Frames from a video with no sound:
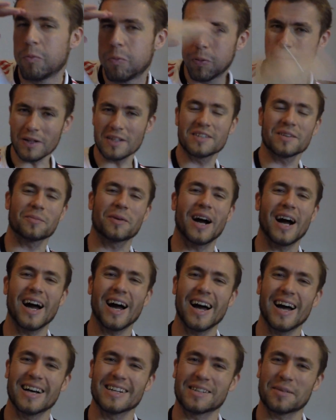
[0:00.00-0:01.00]
What's up
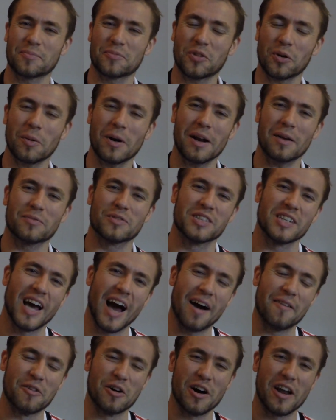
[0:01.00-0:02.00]
guys, I'm
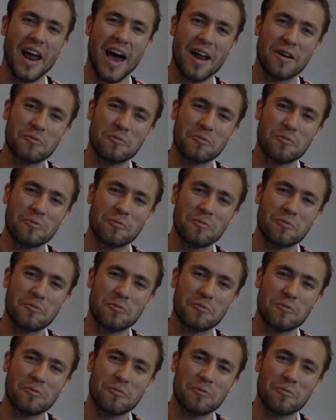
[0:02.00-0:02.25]
Barcelona